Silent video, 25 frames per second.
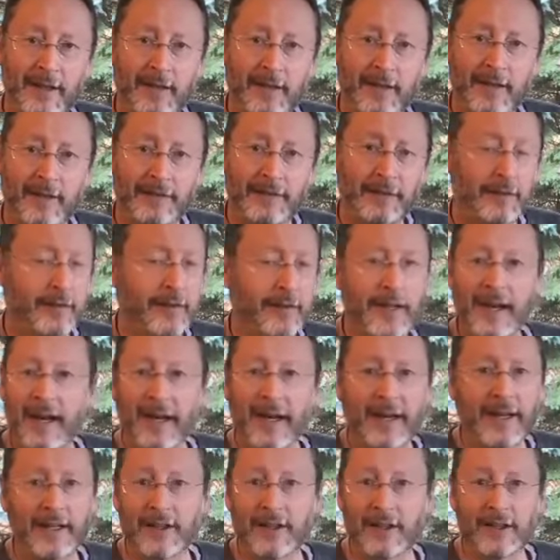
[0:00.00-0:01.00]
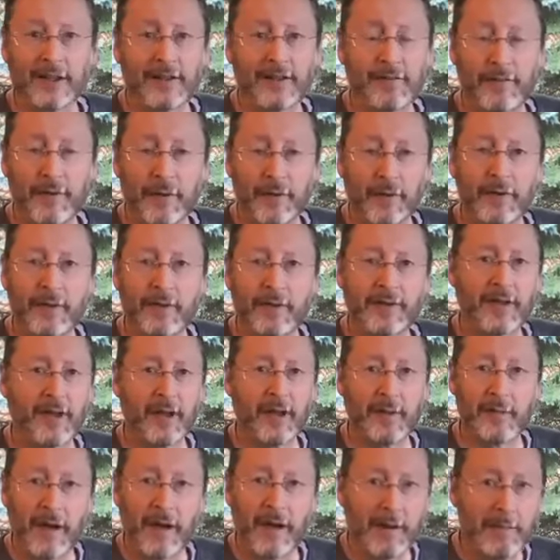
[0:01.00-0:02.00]
For then I can just focus
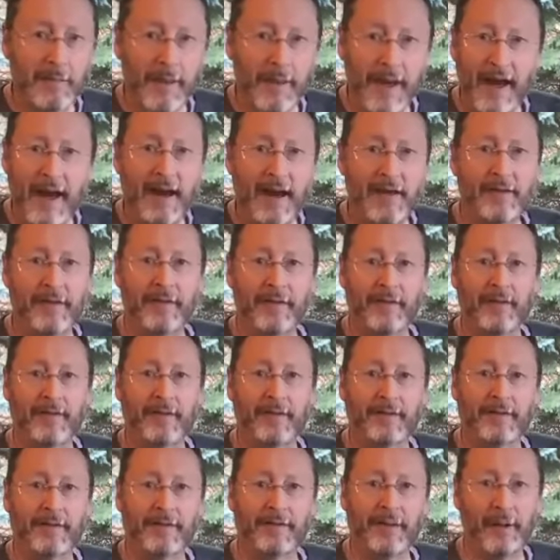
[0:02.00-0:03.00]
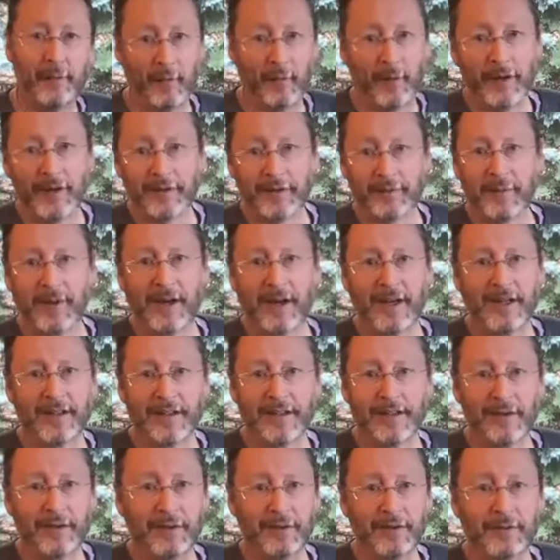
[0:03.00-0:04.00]
on my path and what is mine to
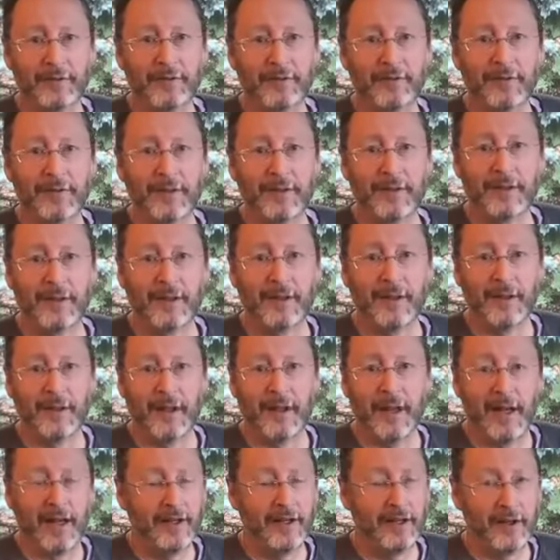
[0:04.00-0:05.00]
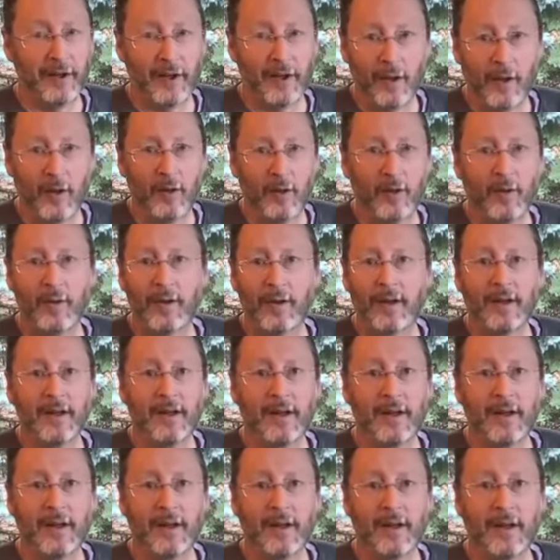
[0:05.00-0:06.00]
do and know
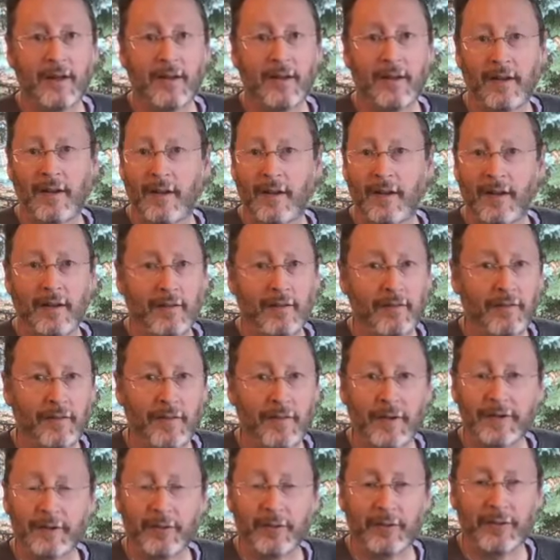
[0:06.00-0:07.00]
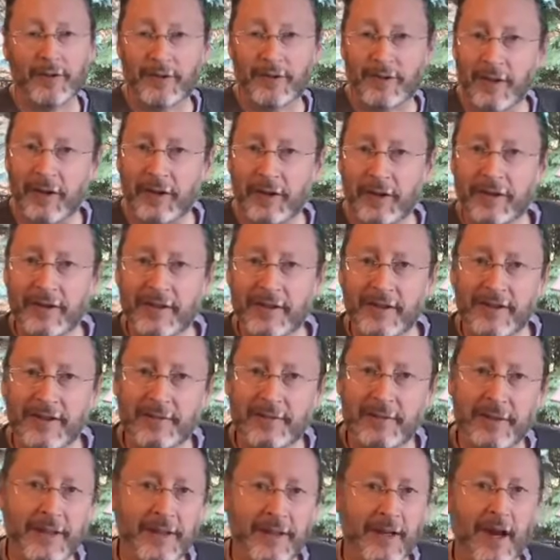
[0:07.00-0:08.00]
that the result is
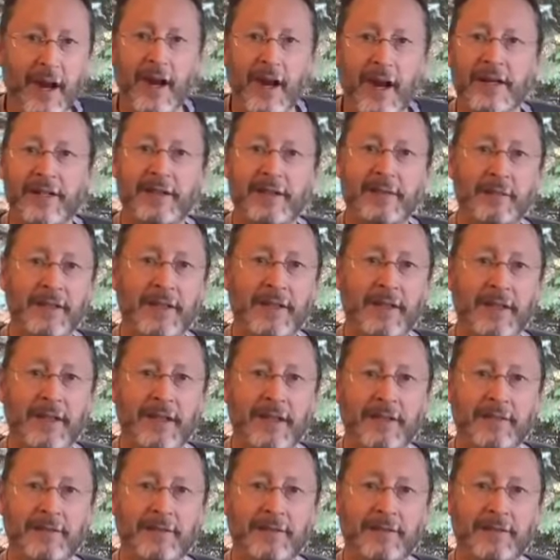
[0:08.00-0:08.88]
beyond me,